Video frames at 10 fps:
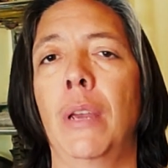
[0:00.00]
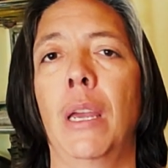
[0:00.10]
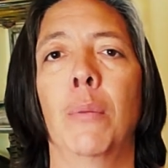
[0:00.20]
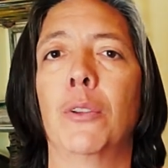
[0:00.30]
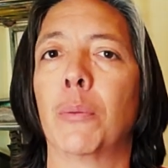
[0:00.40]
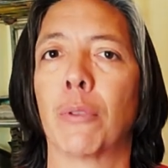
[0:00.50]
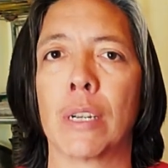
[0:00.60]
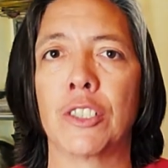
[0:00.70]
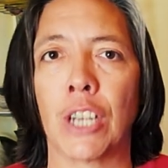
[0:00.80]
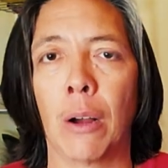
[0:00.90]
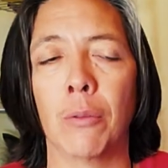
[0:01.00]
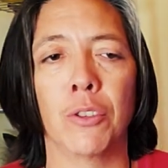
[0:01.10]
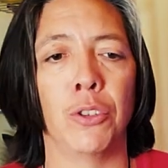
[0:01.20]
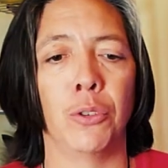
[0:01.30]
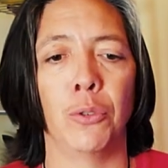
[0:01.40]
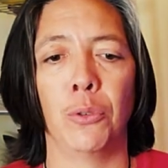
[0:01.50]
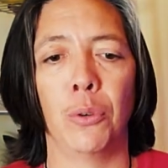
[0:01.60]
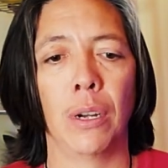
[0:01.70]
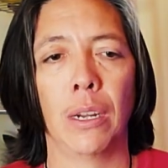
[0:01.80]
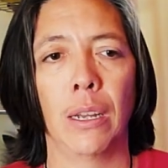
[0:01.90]
be able to branch out
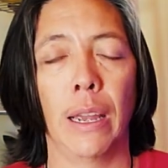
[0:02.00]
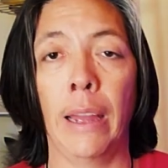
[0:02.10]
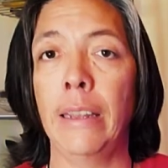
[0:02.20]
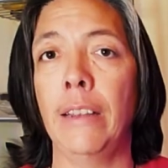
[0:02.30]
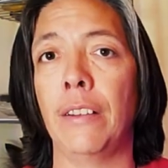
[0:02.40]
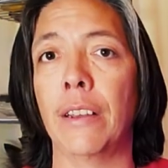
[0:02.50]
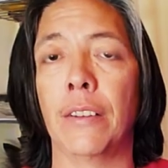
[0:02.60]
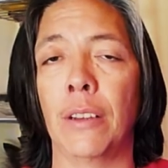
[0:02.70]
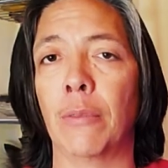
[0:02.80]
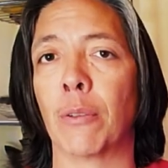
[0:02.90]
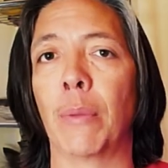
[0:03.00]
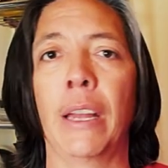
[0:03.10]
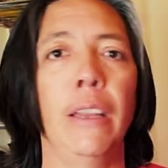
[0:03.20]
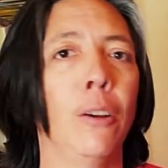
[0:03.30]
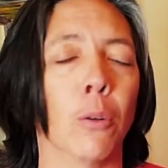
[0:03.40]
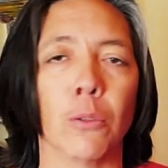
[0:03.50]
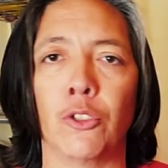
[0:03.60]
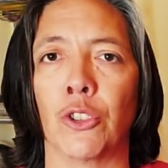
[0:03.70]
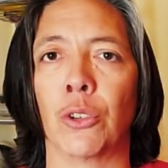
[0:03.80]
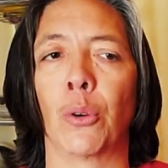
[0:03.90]
to any deity from any
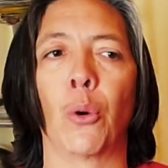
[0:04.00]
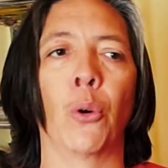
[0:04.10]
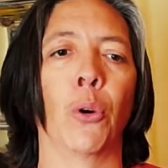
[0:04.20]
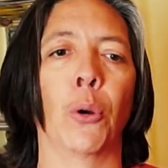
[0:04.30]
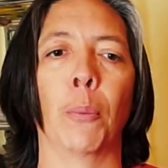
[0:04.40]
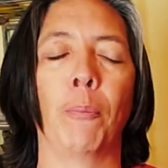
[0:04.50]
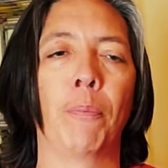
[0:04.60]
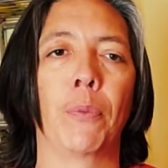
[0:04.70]
culture or